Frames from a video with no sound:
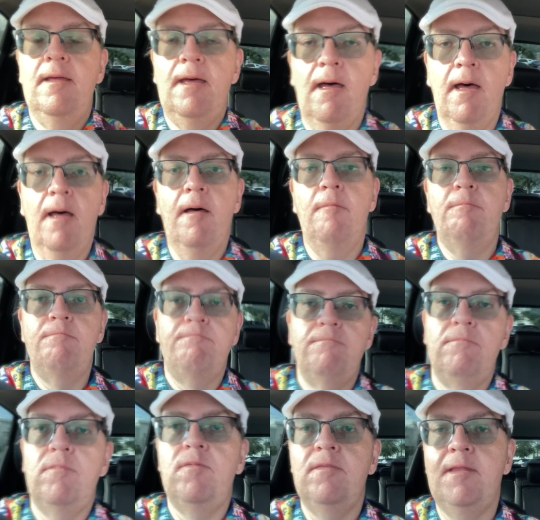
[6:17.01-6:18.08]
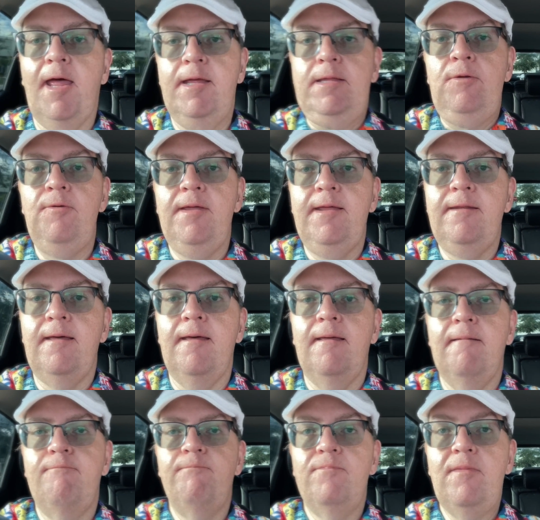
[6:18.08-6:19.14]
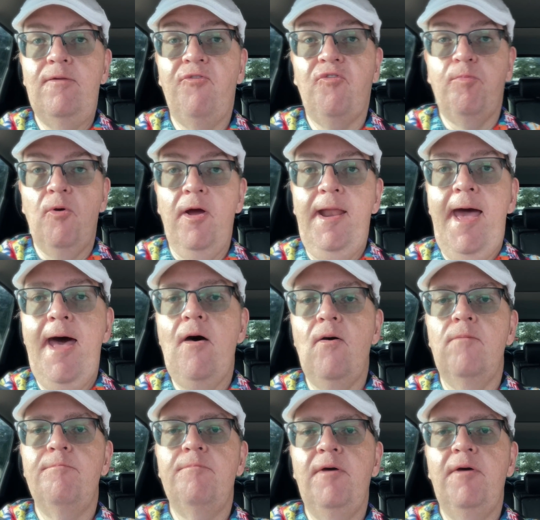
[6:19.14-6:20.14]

that you need to spread out,